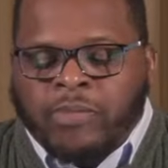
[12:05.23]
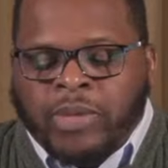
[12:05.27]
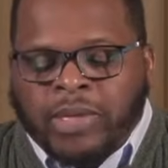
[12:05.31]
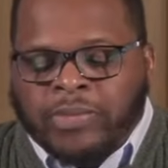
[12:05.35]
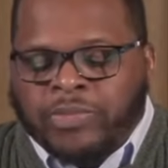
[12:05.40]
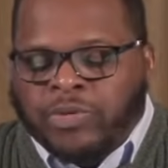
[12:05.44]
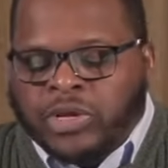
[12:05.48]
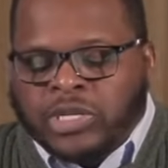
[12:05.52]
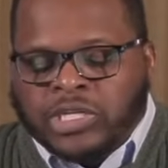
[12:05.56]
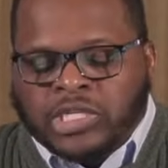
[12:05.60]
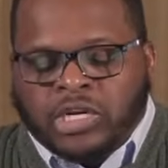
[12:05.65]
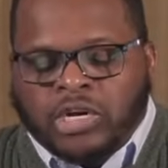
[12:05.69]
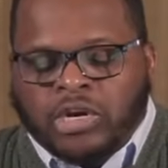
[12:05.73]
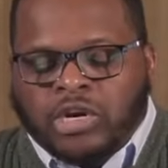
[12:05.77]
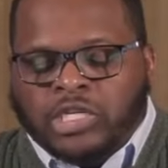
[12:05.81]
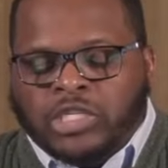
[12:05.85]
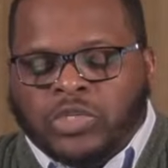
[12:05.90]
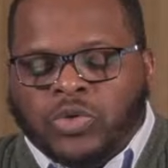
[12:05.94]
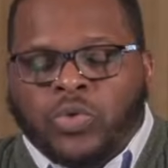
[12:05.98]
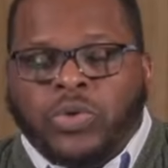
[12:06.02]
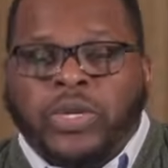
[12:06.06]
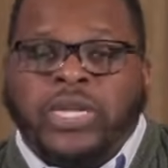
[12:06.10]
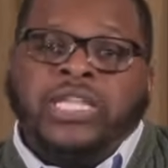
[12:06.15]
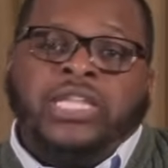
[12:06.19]
Maybe you can turn
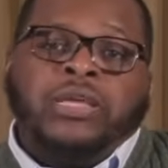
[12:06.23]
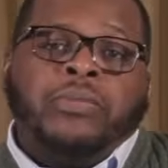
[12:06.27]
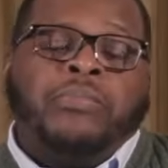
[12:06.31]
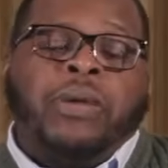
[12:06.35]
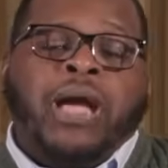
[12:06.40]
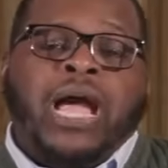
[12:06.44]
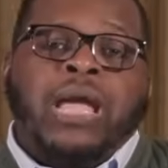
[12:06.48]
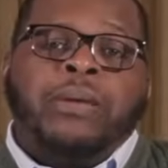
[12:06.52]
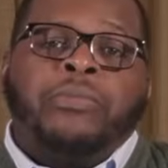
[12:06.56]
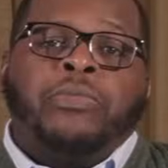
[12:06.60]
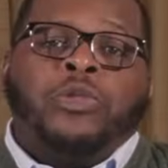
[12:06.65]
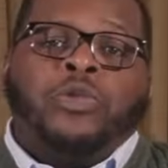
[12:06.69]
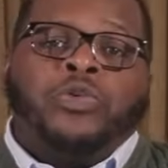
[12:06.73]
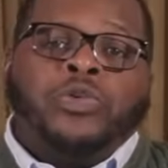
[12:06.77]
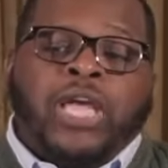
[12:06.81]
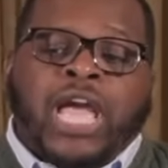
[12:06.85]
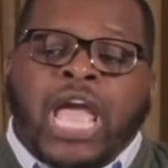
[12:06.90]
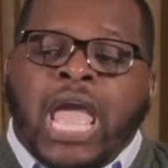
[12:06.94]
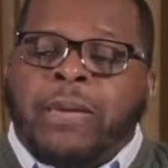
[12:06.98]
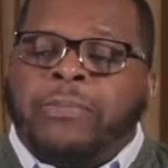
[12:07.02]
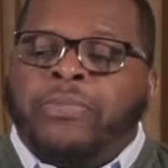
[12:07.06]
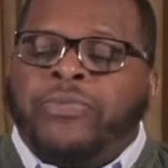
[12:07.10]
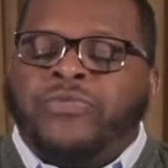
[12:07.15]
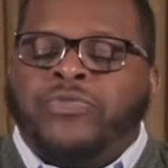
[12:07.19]
to it in your Bible or your
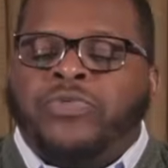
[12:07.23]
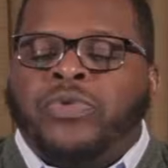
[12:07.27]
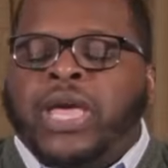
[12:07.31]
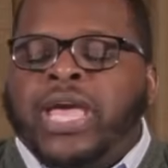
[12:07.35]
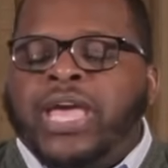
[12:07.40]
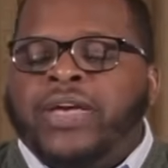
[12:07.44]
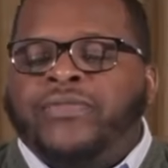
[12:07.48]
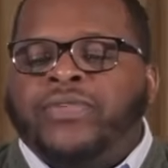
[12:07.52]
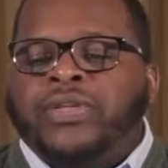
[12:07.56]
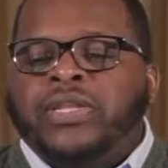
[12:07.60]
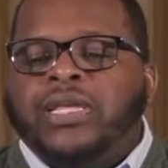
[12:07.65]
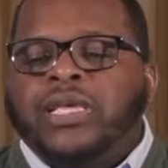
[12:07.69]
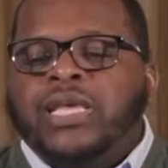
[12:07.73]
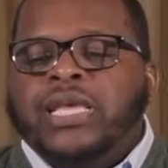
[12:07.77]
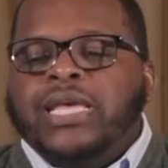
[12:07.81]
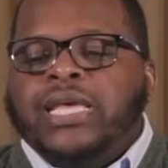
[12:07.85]
app if you have it.